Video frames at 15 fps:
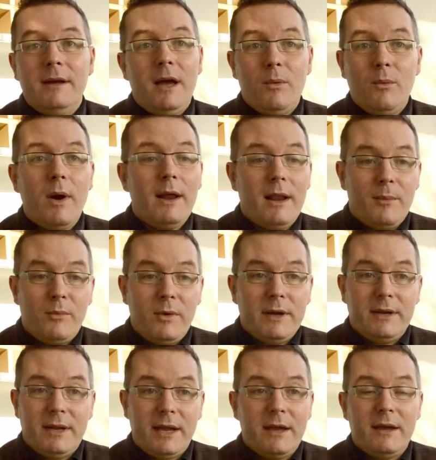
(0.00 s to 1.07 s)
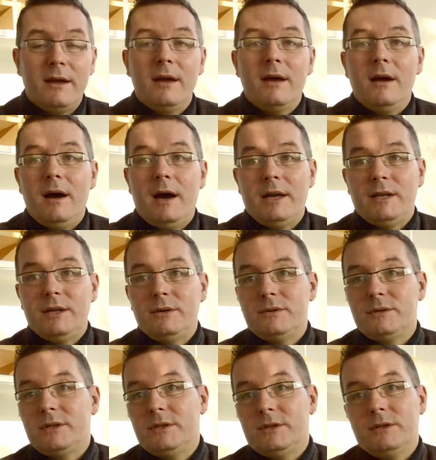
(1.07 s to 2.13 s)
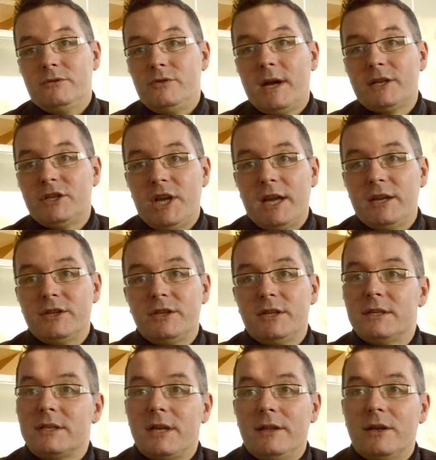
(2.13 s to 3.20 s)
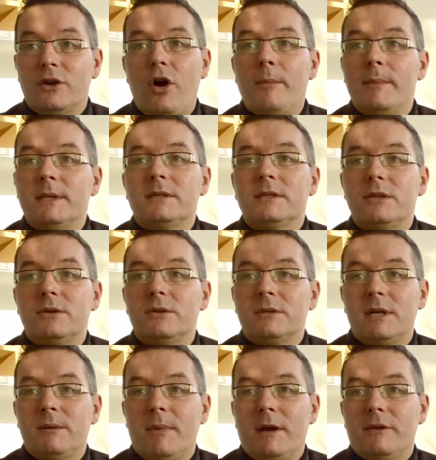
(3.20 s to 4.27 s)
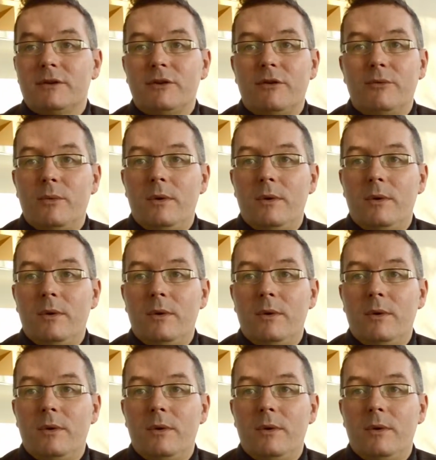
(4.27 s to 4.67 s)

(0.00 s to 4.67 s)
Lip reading: and while I'm reading it, I use track changes and the comments tools in Microsoft